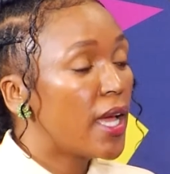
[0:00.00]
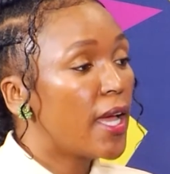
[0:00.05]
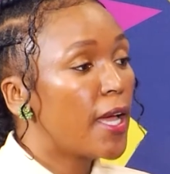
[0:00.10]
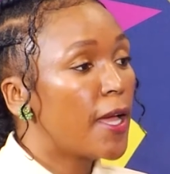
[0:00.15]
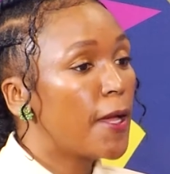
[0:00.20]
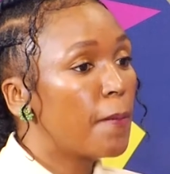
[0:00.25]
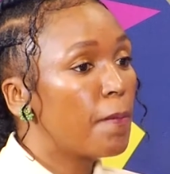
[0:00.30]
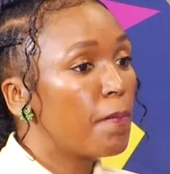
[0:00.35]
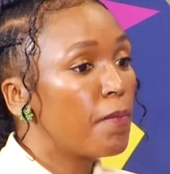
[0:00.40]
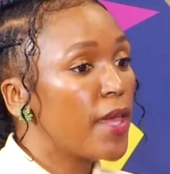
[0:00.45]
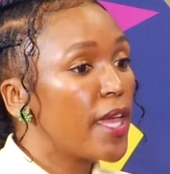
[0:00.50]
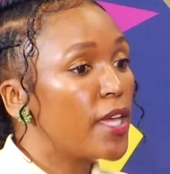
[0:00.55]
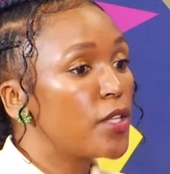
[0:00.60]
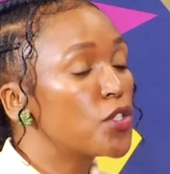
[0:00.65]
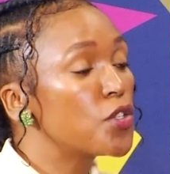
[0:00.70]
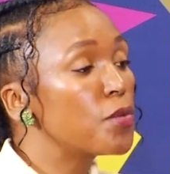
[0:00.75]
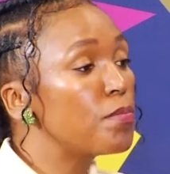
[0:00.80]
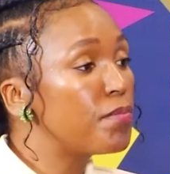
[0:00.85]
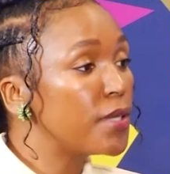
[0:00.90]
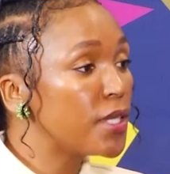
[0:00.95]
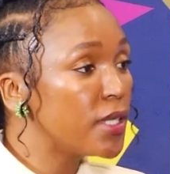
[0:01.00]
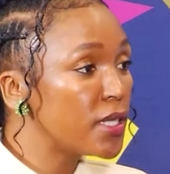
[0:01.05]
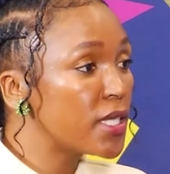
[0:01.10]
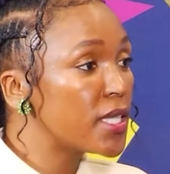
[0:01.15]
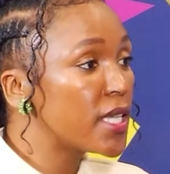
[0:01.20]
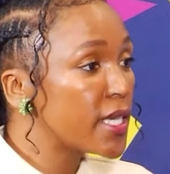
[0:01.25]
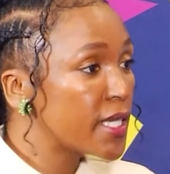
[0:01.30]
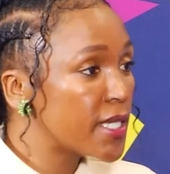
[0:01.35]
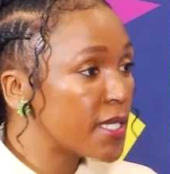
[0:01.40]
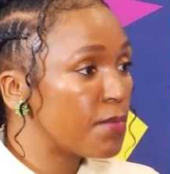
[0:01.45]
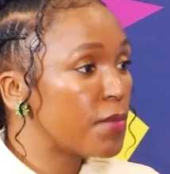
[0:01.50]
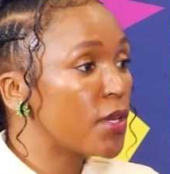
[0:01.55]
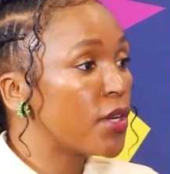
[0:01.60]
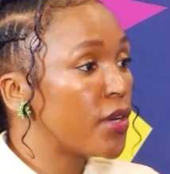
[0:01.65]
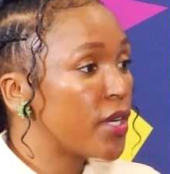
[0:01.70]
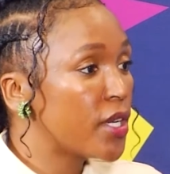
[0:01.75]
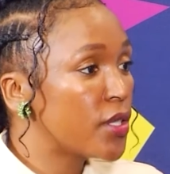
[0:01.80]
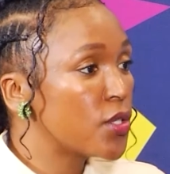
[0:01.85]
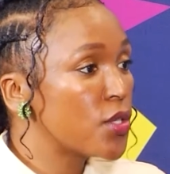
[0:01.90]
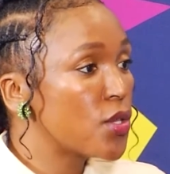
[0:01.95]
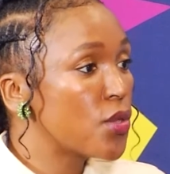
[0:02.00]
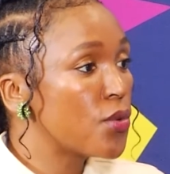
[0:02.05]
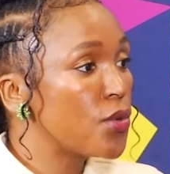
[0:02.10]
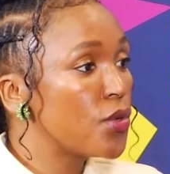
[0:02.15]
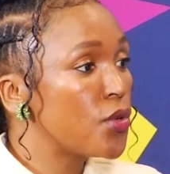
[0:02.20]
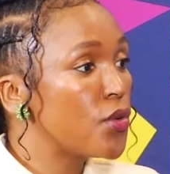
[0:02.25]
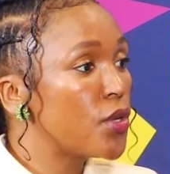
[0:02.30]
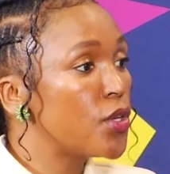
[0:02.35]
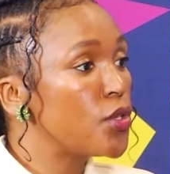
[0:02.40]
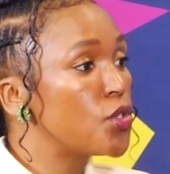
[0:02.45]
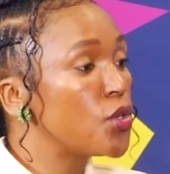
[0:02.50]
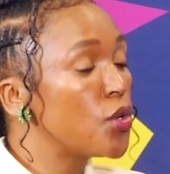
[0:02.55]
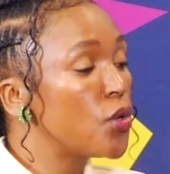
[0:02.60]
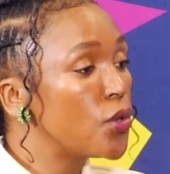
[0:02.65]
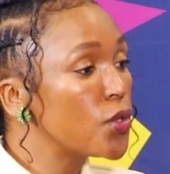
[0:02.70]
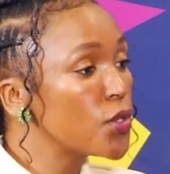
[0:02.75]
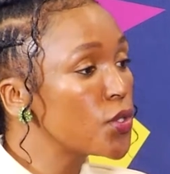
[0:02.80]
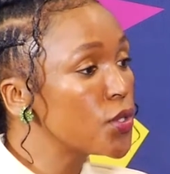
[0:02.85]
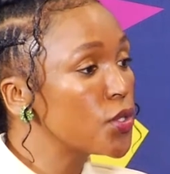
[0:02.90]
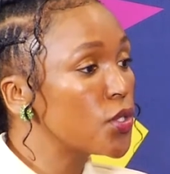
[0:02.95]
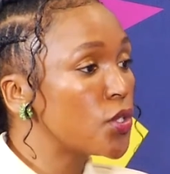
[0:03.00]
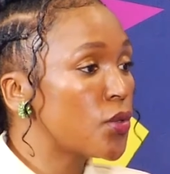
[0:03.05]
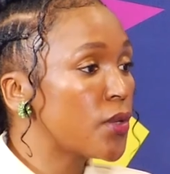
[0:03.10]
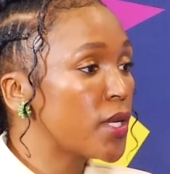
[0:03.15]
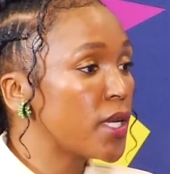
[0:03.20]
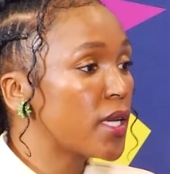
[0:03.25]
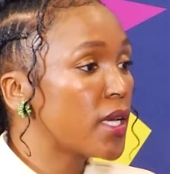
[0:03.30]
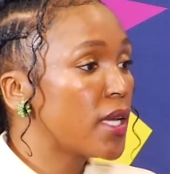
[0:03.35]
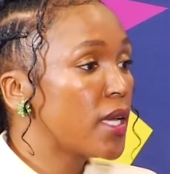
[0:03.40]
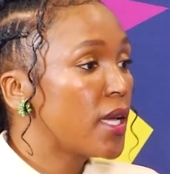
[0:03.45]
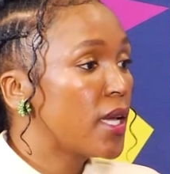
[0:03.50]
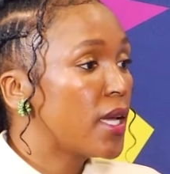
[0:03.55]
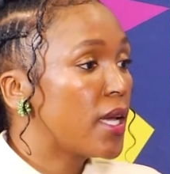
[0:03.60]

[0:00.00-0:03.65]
and to build the experience through you. And you're also doing